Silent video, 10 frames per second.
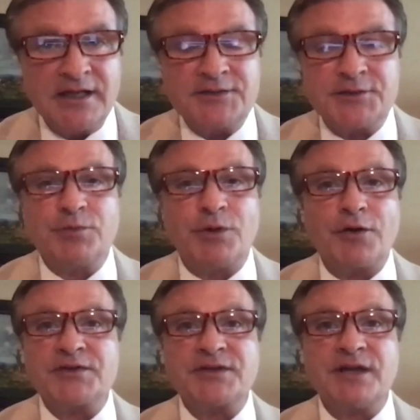to
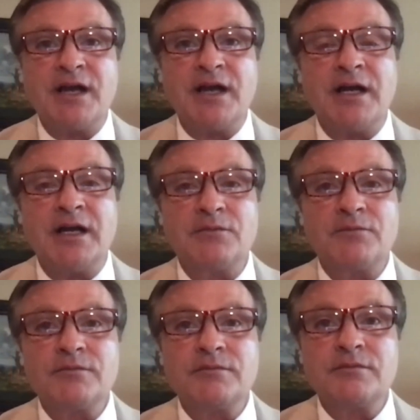borrowers
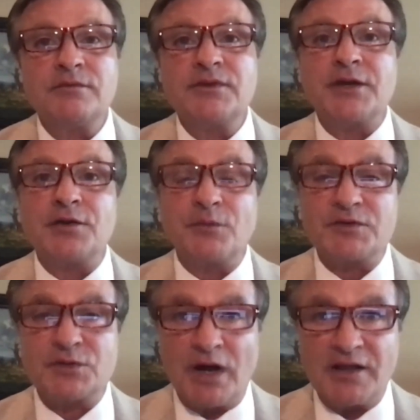that are the
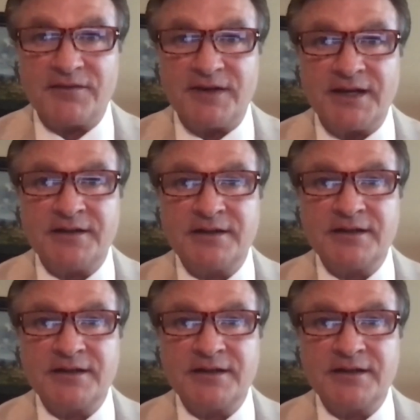most qualified.